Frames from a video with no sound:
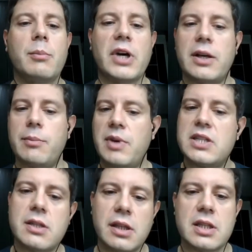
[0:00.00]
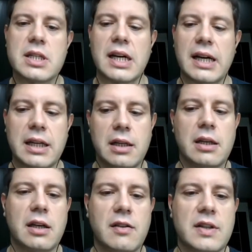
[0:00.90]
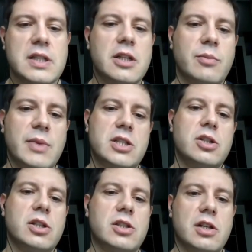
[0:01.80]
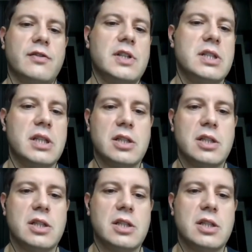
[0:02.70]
But basically, this kind of instant messaging service